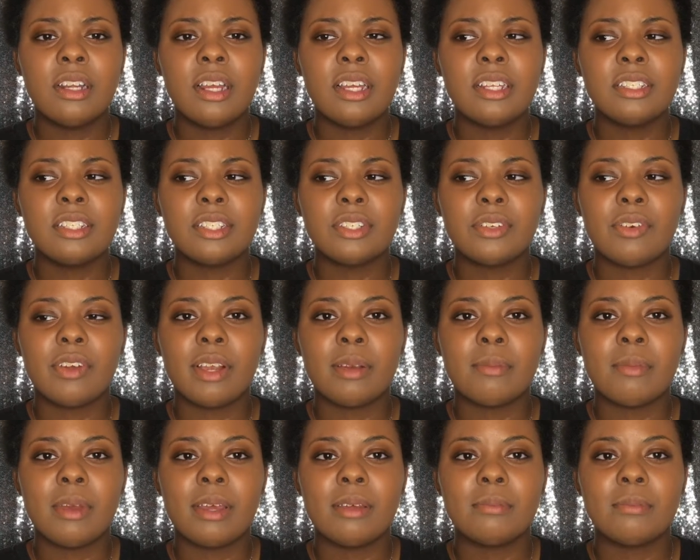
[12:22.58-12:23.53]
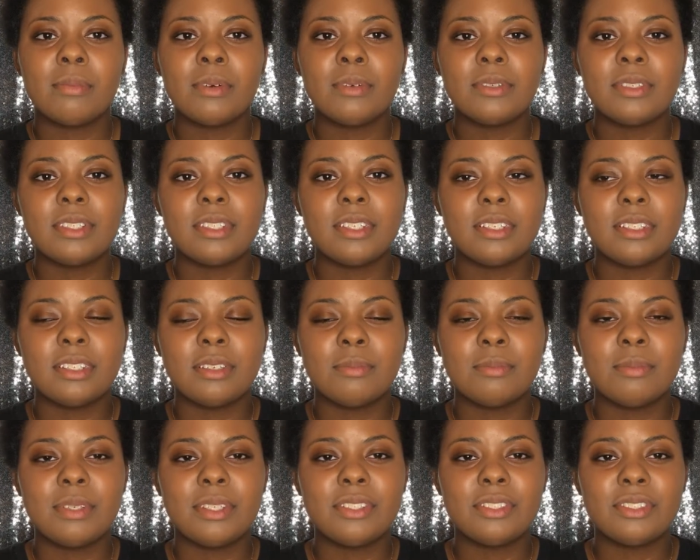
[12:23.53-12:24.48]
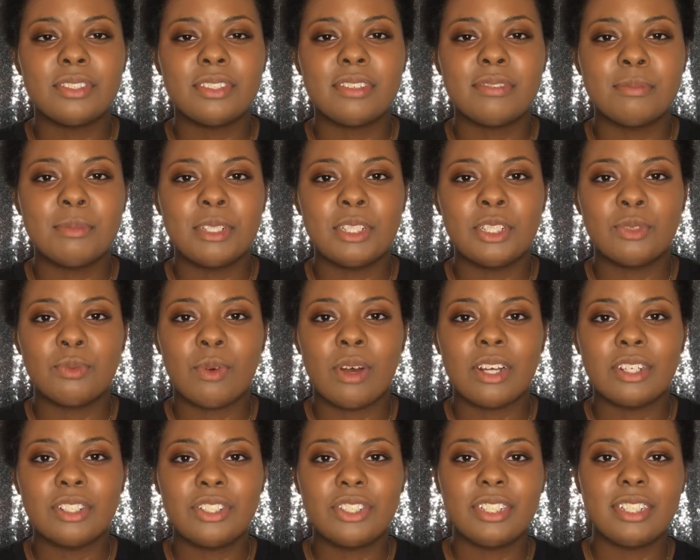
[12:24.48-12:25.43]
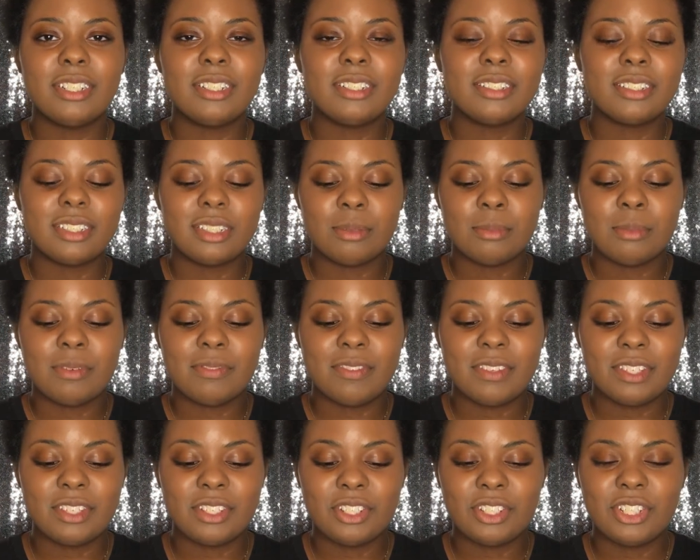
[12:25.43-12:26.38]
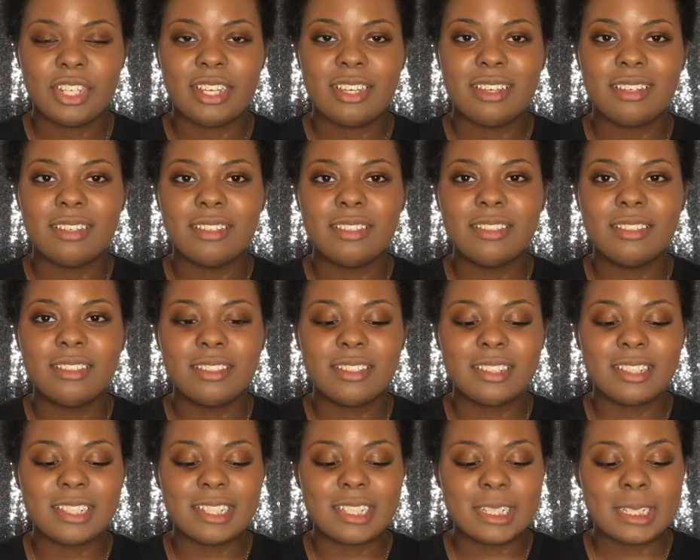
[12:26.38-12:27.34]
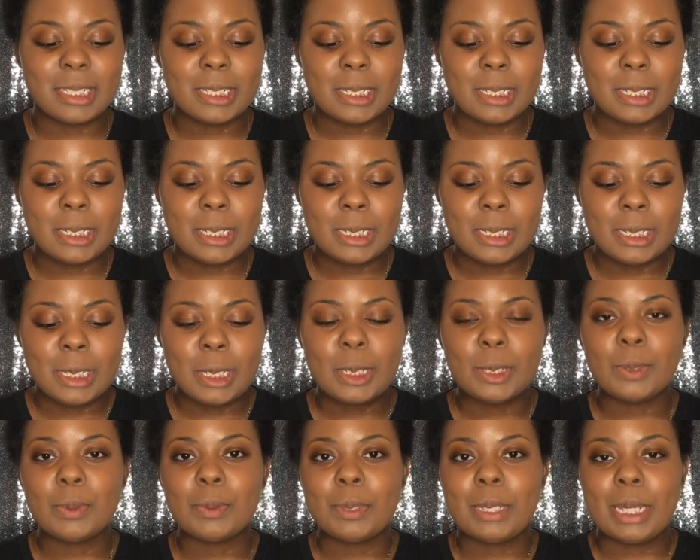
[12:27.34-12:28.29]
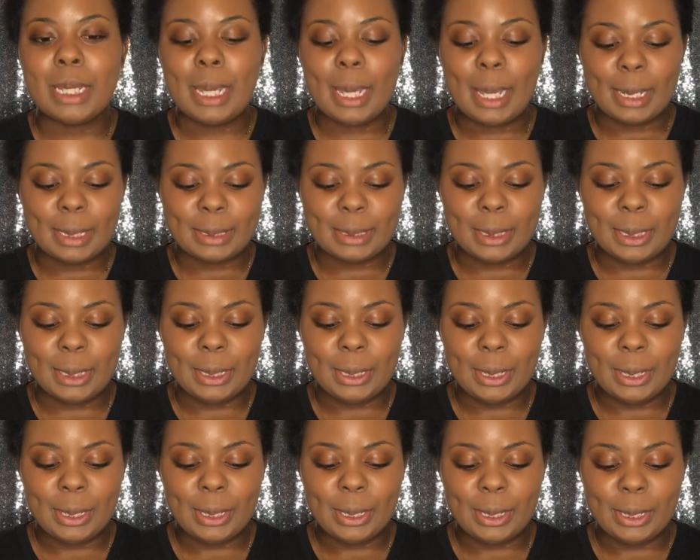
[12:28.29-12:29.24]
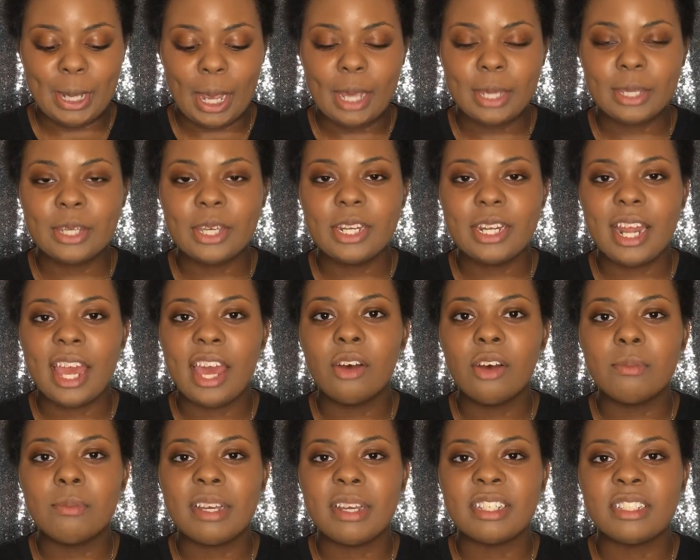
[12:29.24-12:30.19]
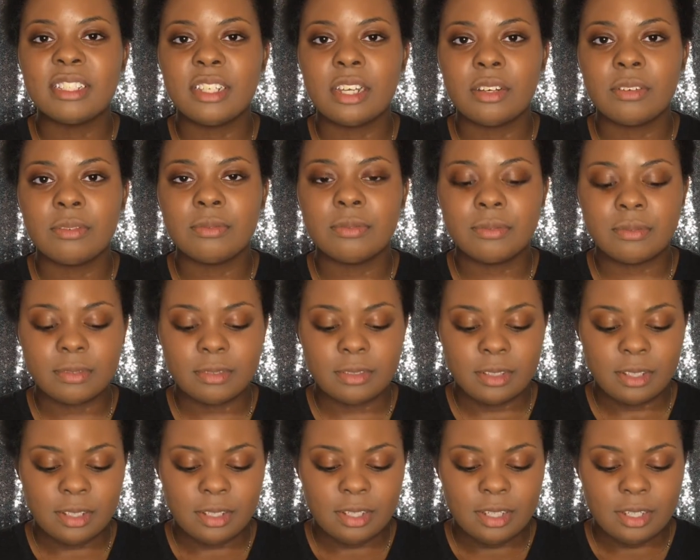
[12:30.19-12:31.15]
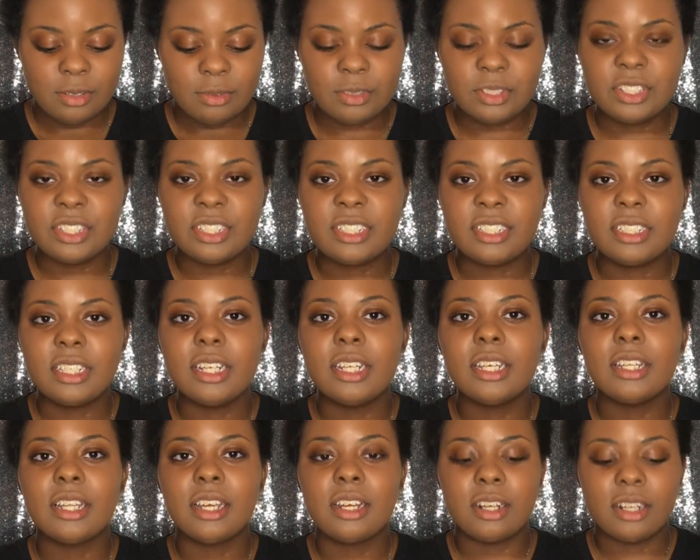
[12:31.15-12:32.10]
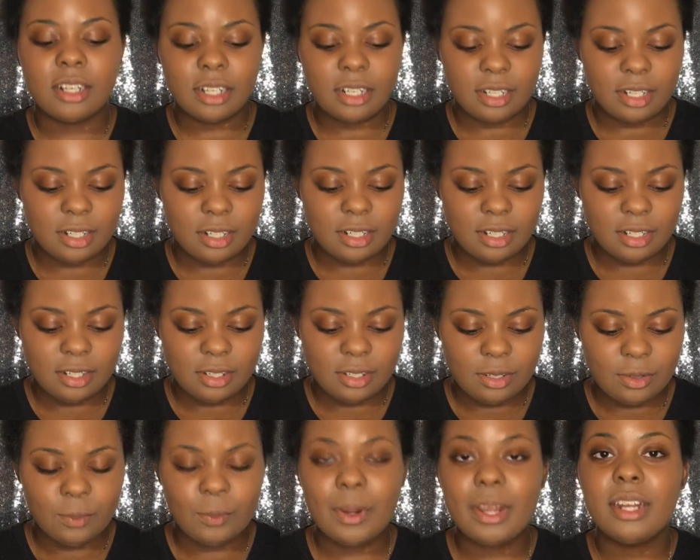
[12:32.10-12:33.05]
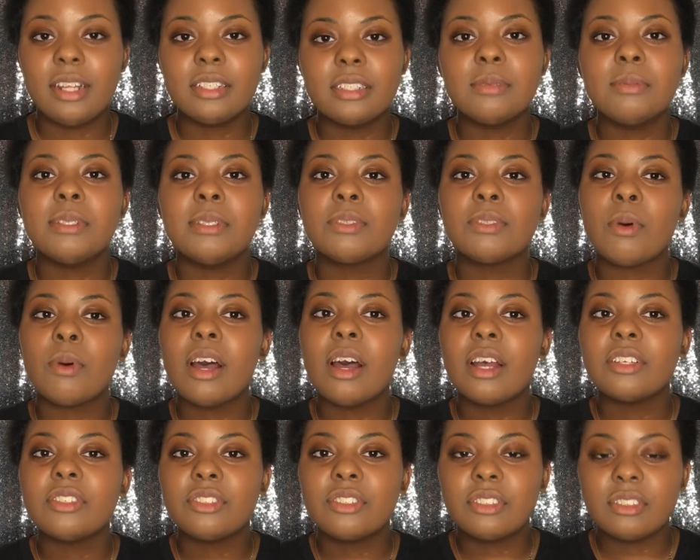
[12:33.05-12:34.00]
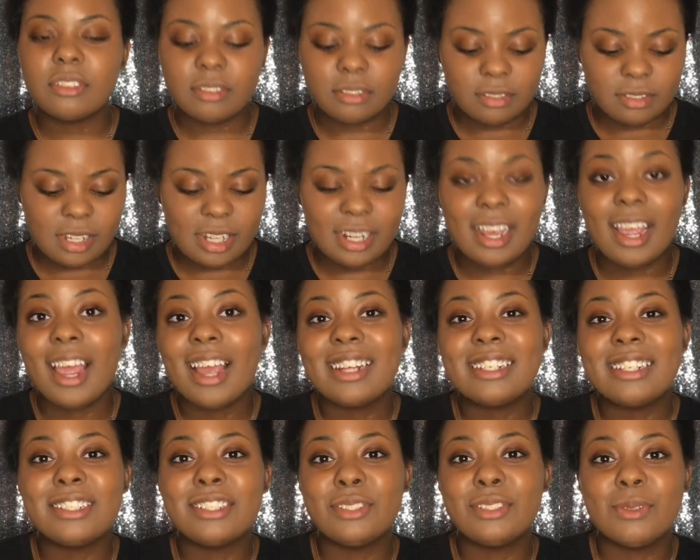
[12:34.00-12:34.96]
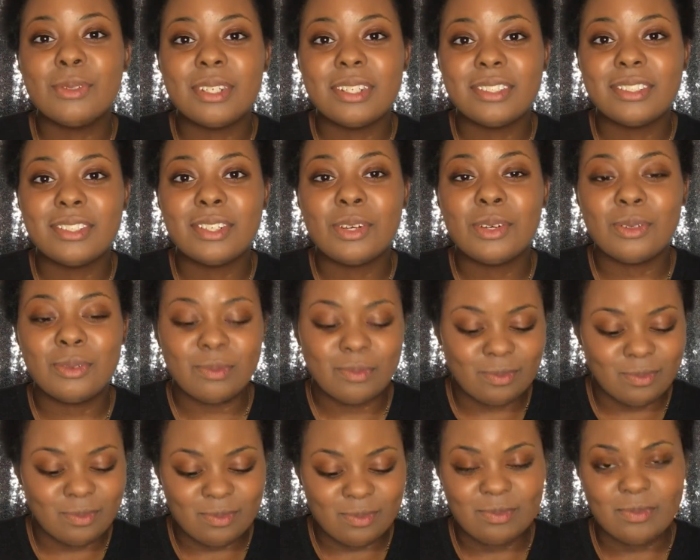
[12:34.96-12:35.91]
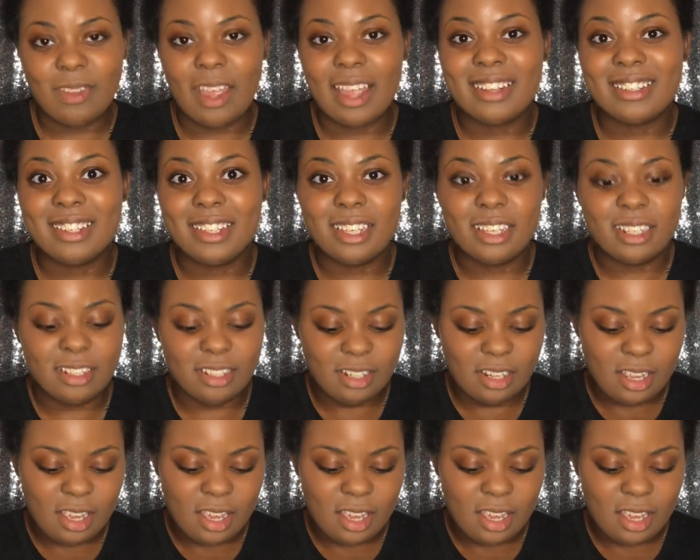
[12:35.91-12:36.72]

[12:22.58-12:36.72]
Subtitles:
Instagram, I posted some pictures of me swatching some of the shades. So yeah, I cheated. I couldn't help myself. It was just sitting there waiting to be swatched, and I had to do it, so I did.